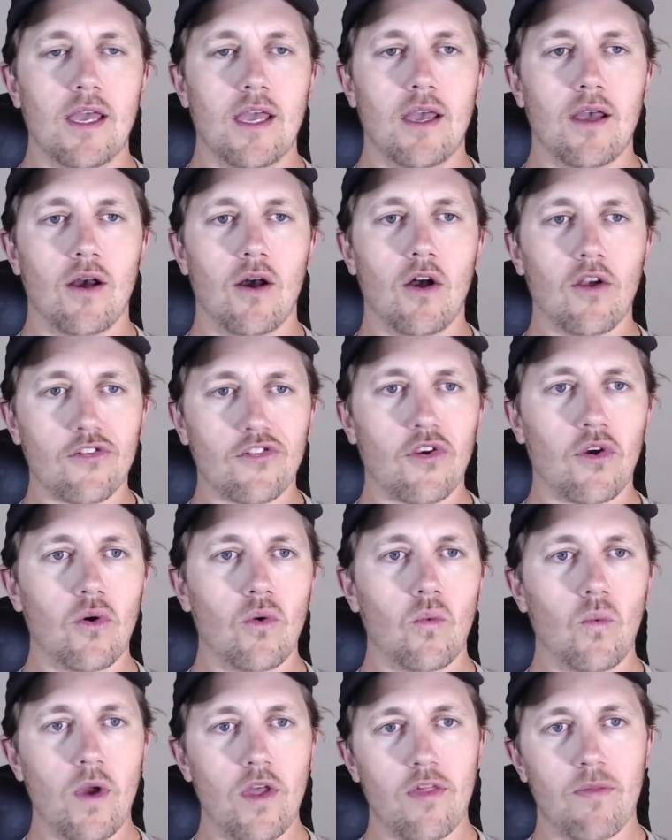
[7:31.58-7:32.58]
Also
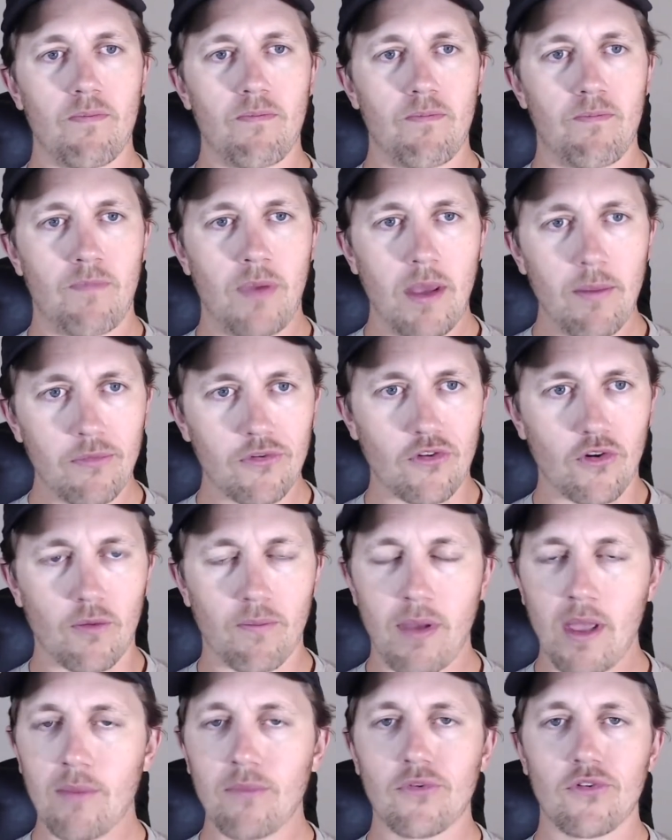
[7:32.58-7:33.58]
with
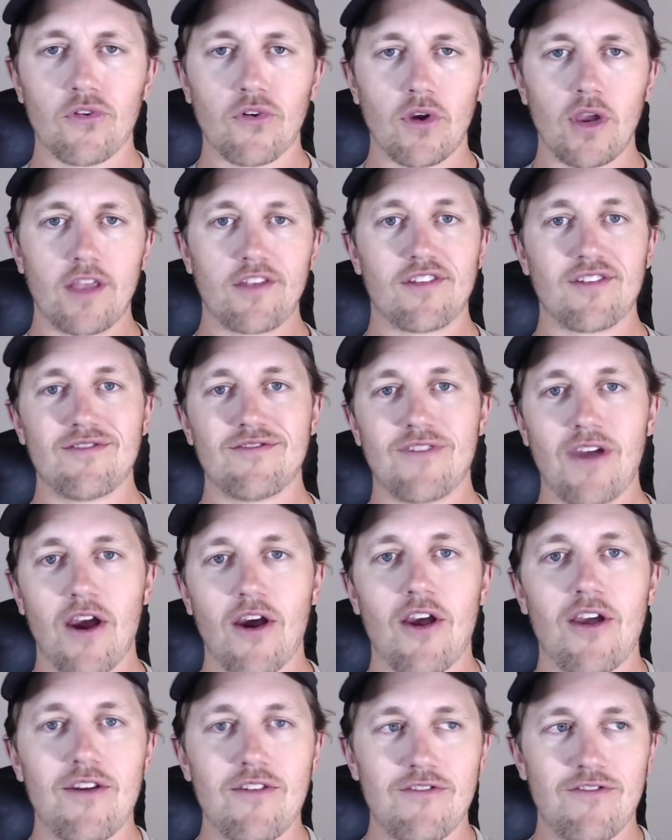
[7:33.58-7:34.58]
Pimsleur is a
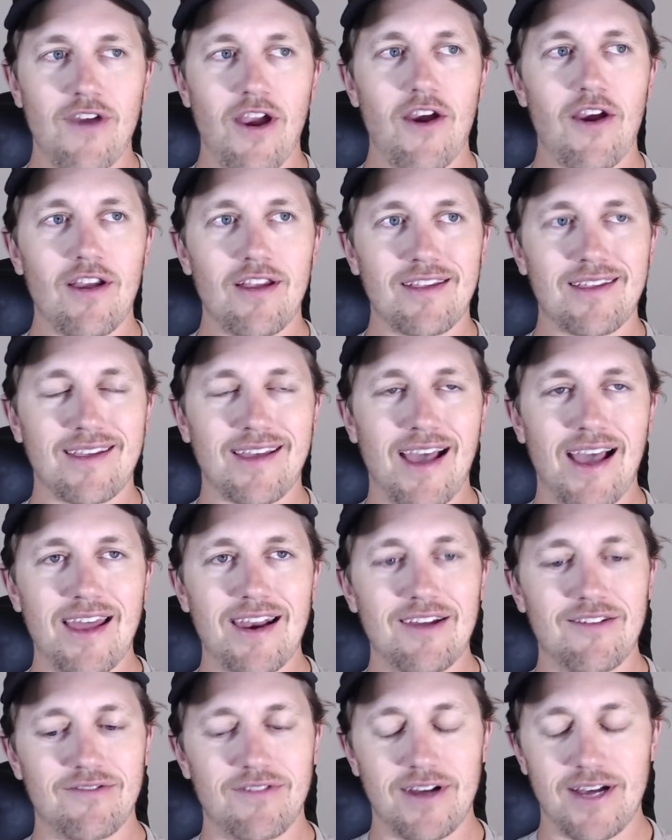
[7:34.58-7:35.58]
very, very kind
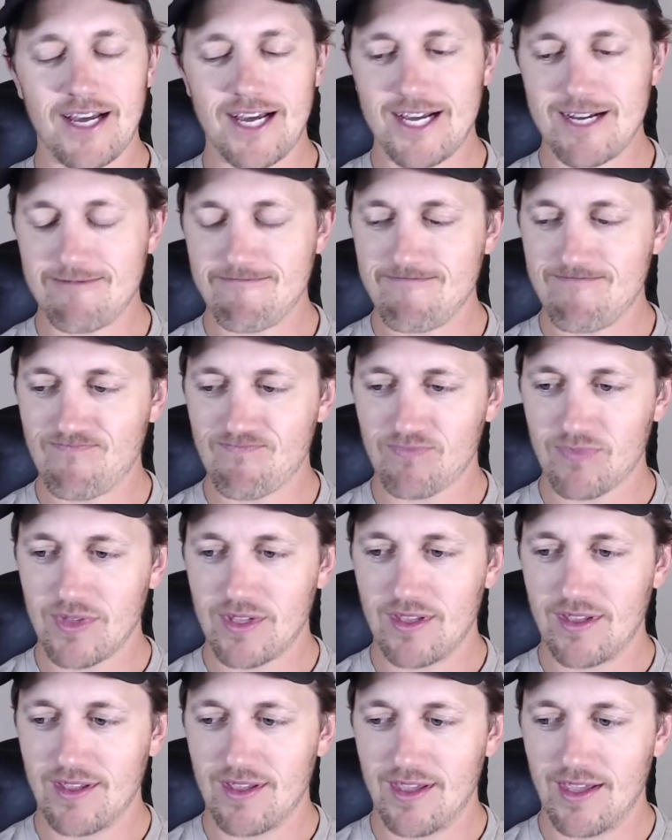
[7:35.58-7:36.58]
of
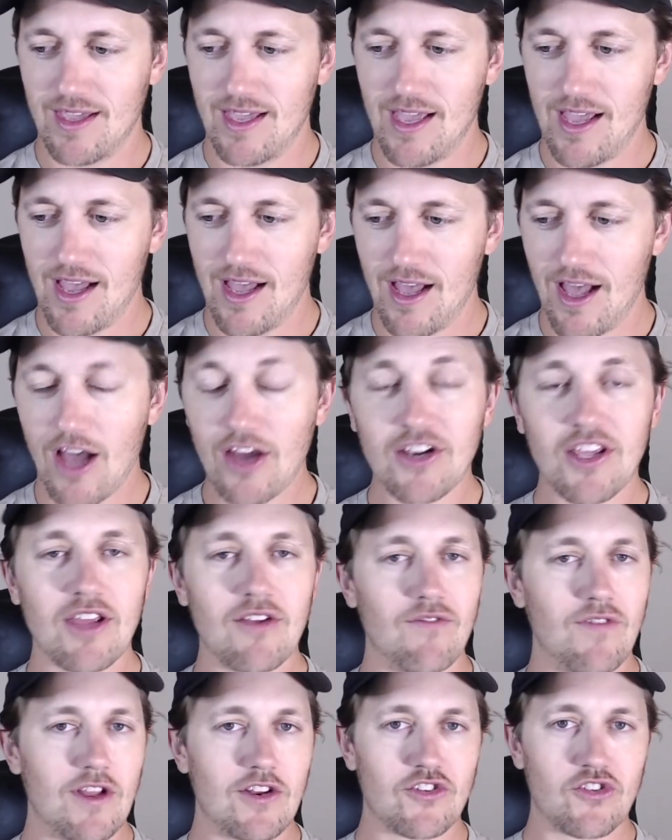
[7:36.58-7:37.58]

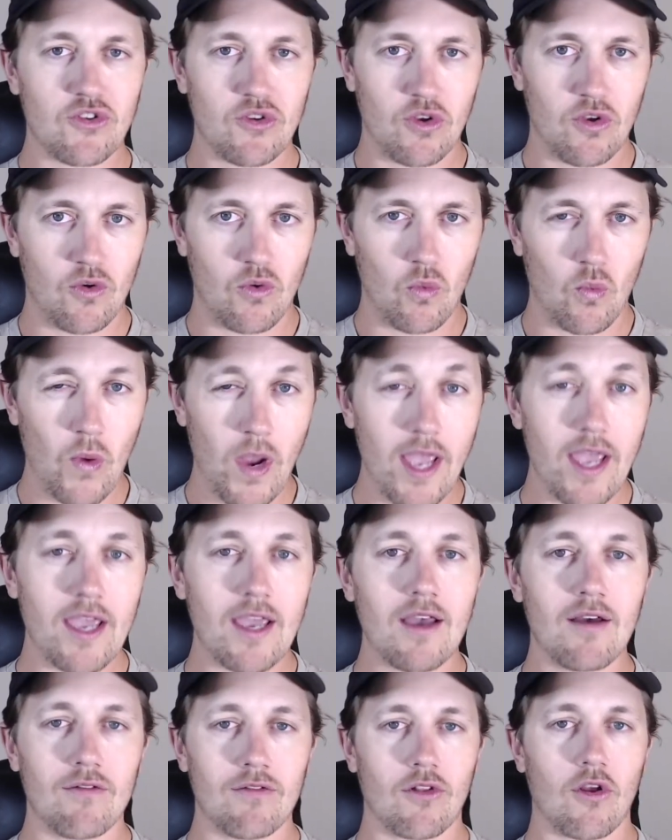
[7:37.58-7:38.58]
unconventional way
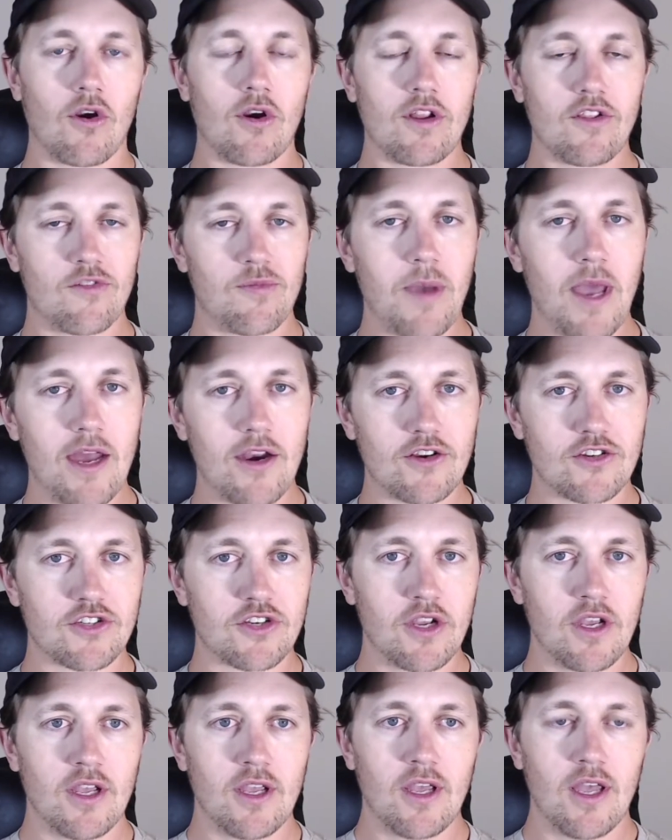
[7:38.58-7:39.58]
of learning Spanish,
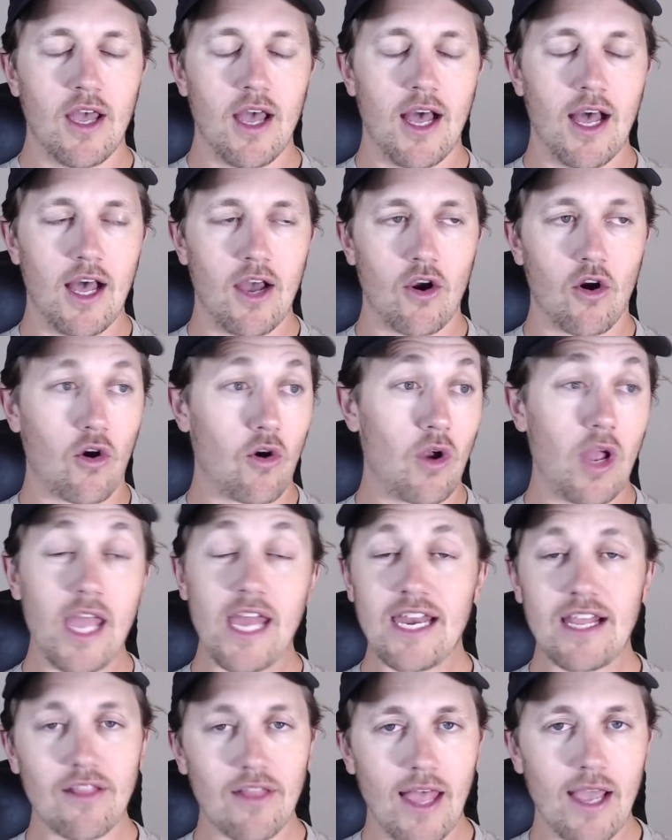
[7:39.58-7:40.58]
or
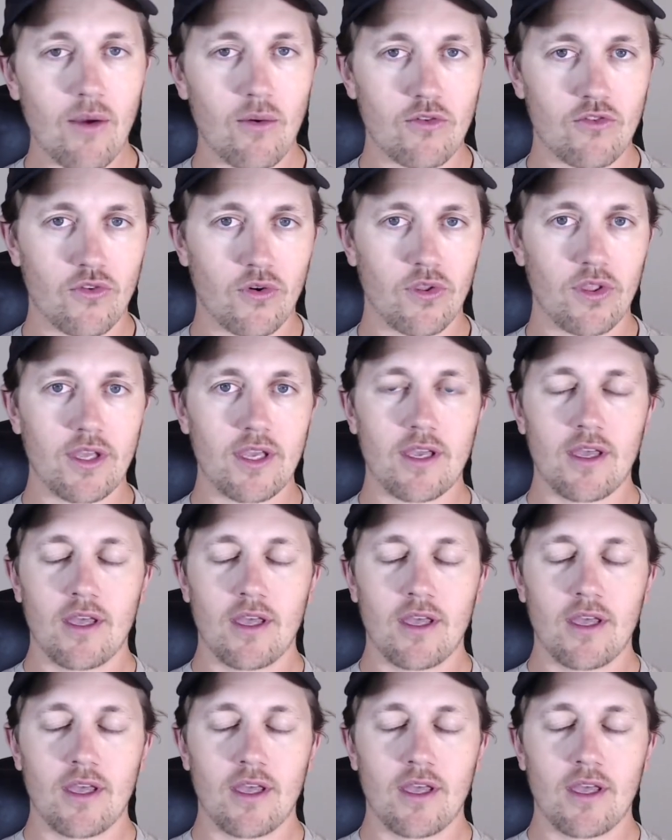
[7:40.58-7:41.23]
any language really.